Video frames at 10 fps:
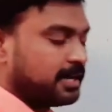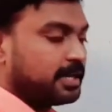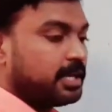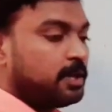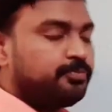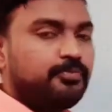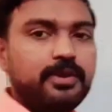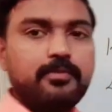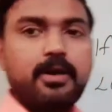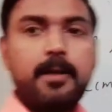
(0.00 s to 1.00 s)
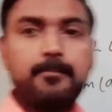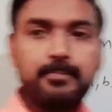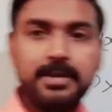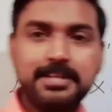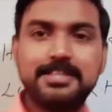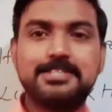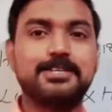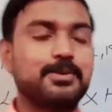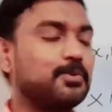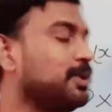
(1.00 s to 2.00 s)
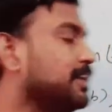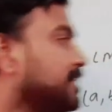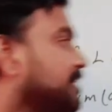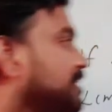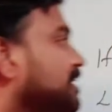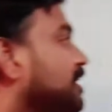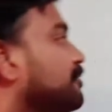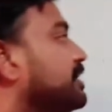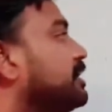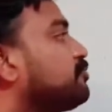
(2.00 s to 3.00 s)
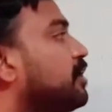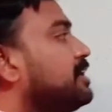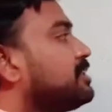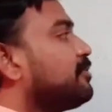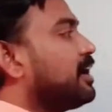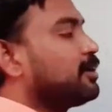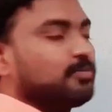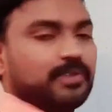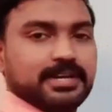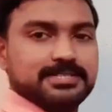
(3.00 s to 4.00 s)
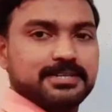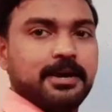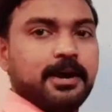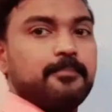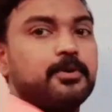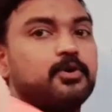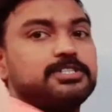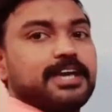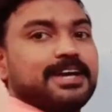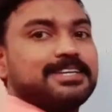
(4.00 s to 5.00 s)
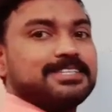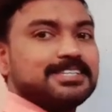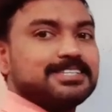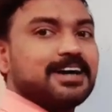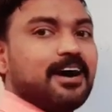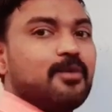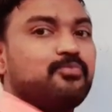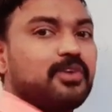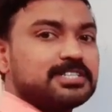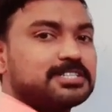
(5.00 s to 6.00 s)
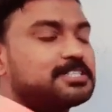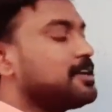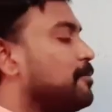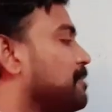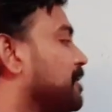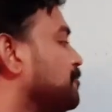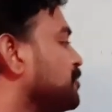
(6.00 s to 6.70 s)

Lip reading: If we apply this rule here, we can find the value of x because x is the first number.